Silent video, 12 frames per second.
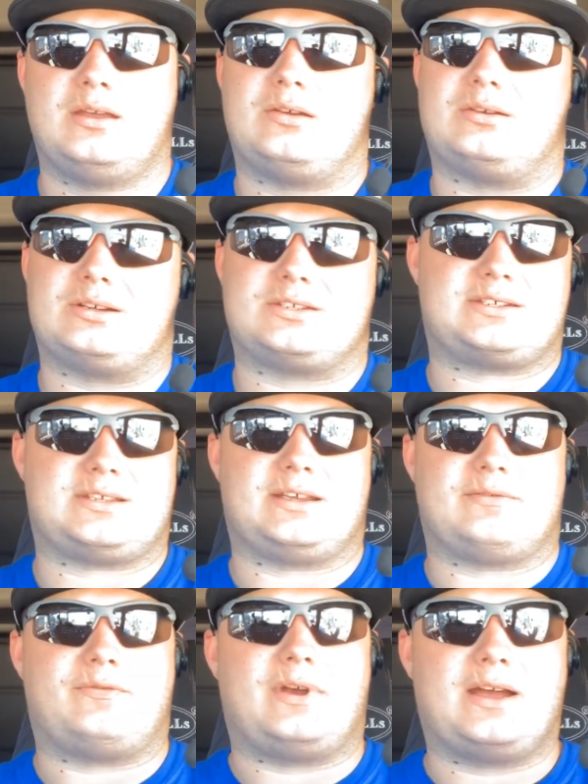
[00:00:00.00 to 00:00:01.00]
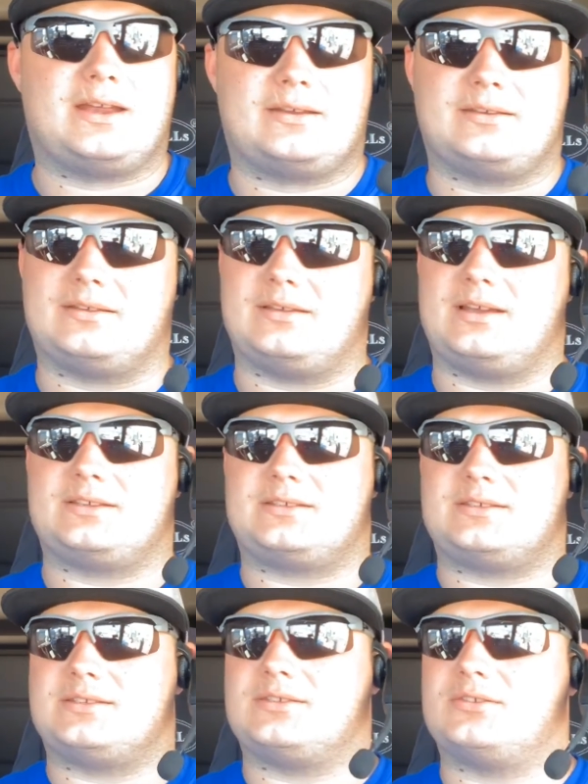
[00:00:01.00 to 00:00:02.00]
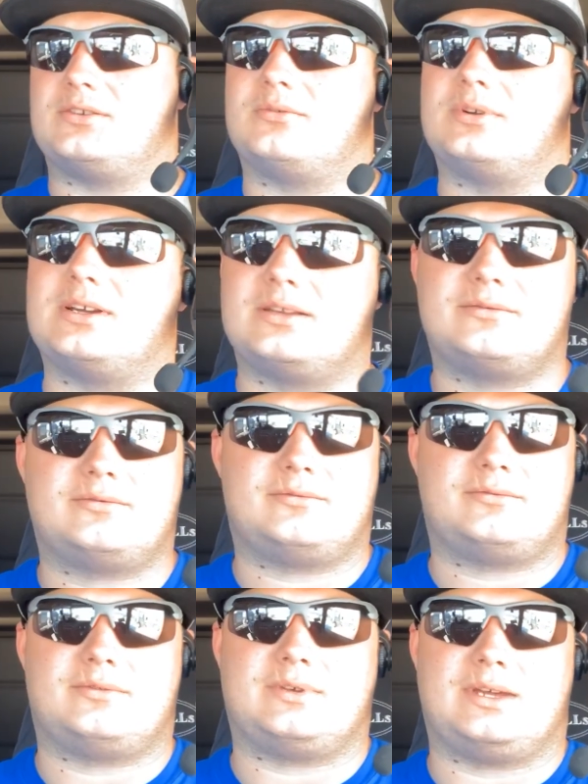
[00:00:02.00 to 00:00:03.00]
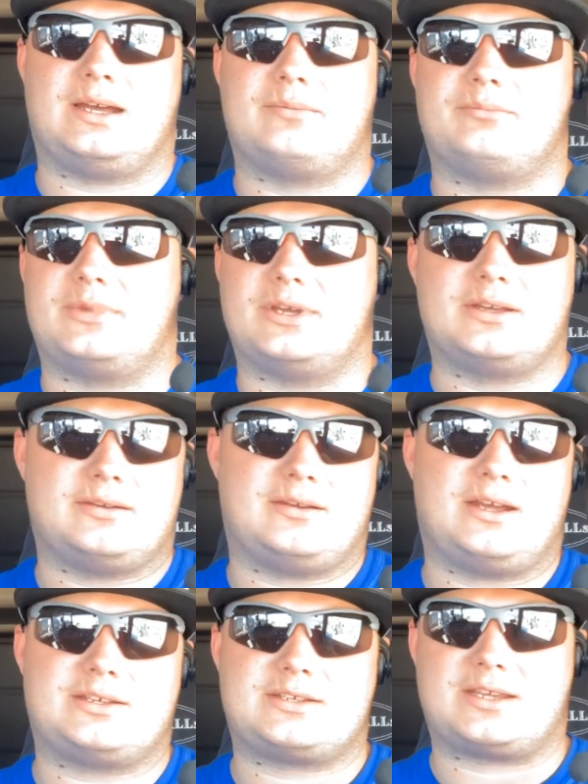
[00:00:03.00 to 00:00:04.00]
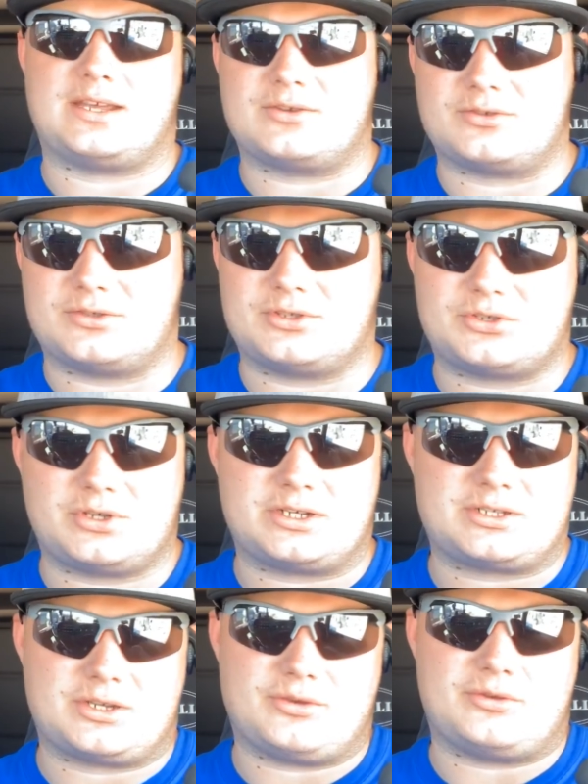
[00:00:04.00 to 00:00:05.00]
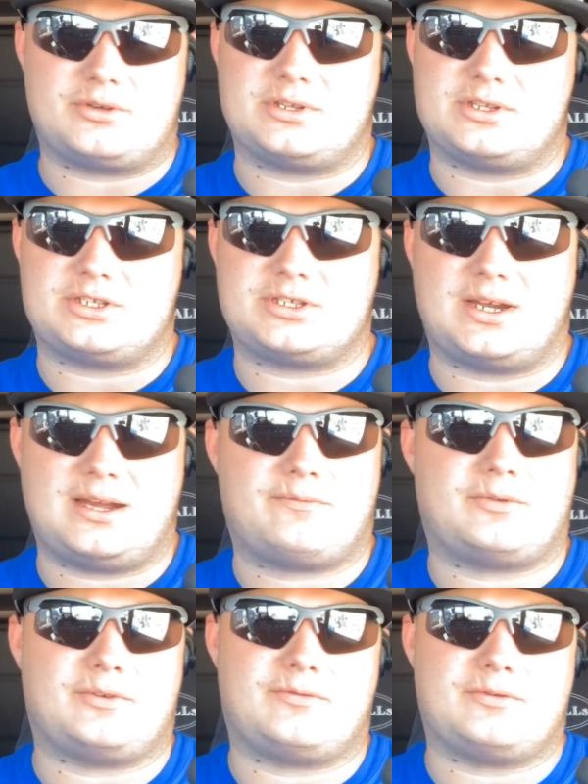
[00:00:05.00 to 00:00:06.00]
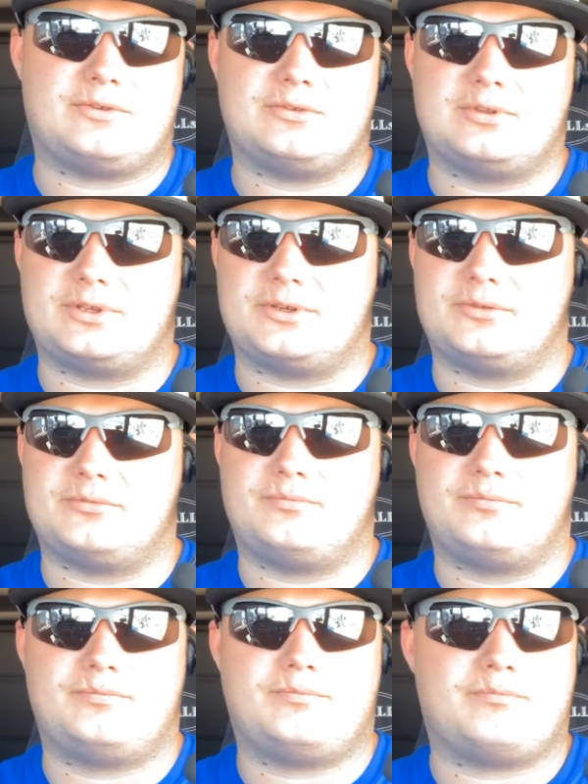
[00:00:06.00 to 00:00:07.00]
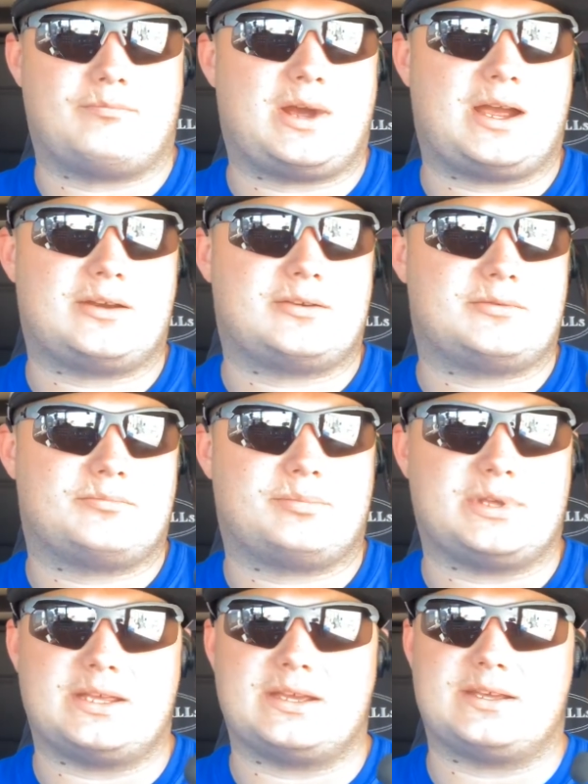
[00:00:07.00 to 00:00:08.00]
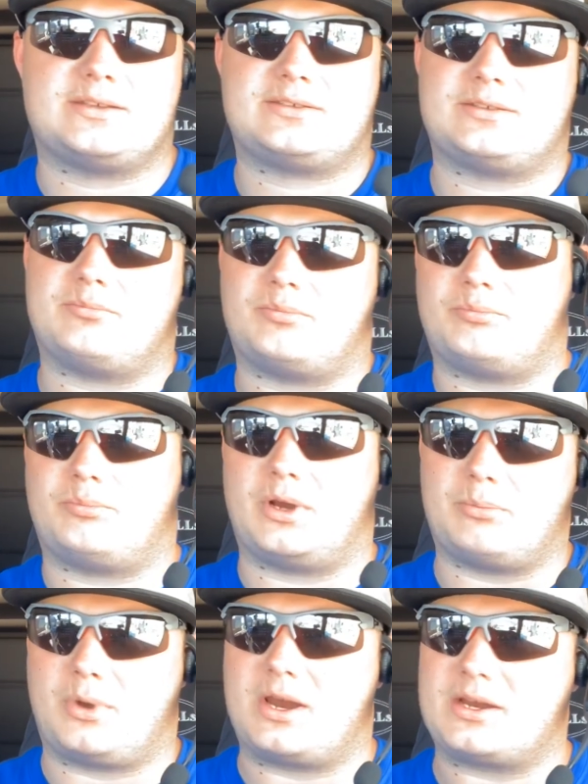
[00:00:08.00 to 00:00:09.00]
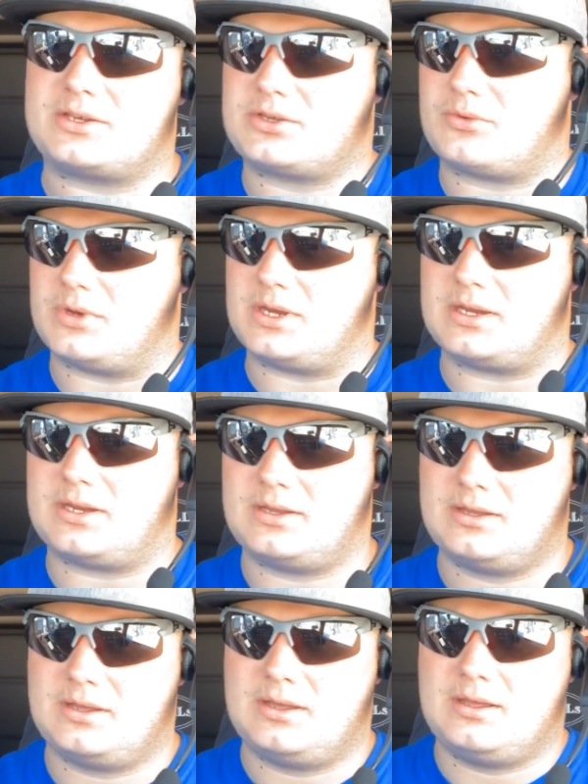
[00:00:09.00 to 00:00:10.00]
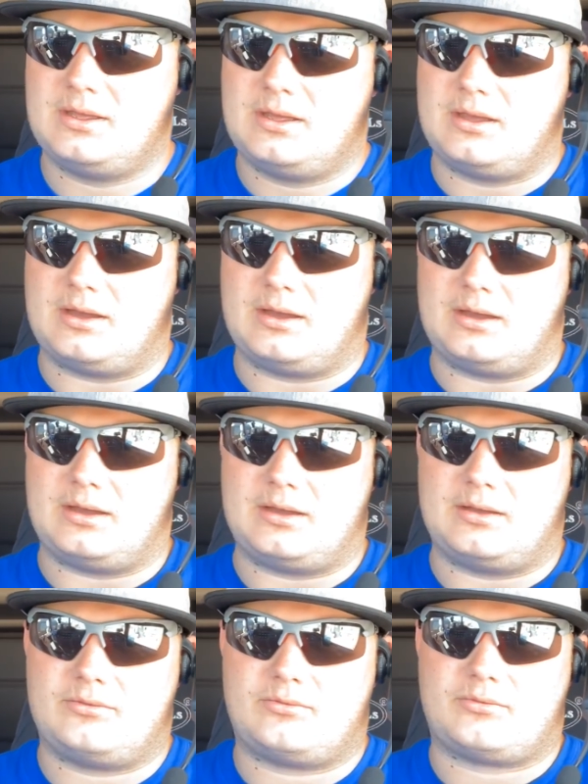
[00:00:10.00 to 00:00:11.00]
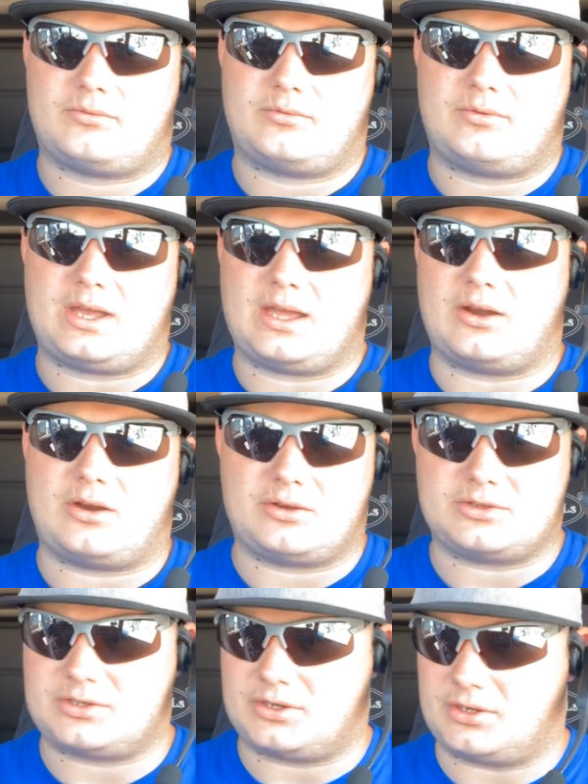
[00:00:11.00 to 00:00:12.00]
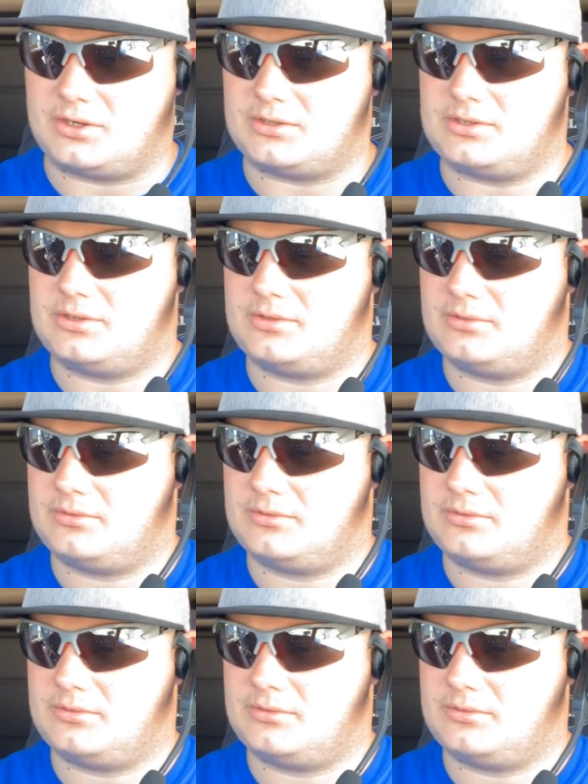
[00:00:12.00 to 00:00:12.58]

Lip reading: Or it's just like, finally, I just said, you know what? I'm done. I scheduled the truck to go into the shop for a few little minor BS, a brake squeak. Had a hard start.